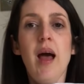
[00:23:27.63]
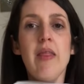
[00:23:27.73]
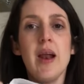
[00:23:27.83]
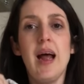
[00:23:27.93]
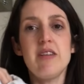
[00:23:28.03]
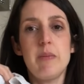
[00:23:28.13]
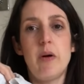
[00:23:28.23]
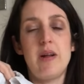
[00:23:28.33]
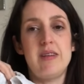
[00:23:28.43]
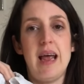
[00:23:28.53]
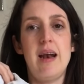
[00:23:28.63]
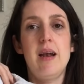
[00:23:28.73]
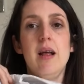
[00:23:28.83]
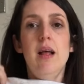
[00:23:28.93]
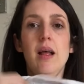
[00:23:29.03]
and then I added the pocket
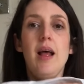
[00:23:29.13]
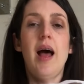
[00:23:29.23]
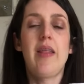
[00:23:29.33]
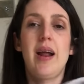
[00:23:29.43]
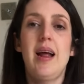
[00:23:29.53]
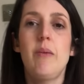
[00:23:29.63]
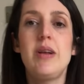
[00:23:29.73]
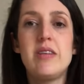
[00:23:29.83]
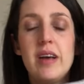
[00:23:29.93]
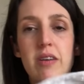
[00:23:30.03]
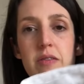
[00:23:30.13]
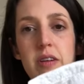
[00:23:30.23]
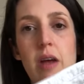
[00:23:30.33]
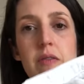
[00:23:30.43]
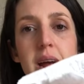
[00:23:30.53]
again, and then I went decided
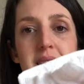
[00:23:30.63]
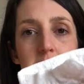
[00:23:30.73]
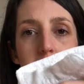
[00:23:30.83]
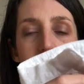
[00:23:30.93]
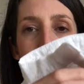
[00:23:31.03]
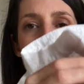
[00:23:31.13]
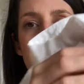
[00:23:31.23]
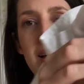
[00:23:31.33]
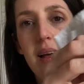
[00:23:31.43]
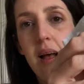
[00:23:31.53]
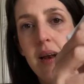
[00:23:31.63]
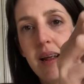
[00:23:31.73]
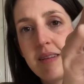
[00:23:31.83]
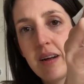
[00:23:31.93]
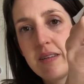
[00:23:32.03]
to go for hidden plackets, and
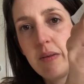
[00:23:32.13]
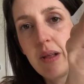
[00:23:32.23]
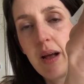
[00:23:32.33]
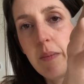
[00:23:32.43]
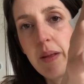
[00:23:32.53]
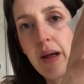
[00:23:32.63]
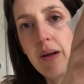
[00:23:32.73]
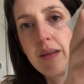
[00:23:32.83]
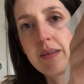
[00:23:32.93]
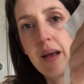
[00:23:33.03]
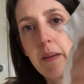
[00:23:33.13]
it's hard to see with the light, but there is.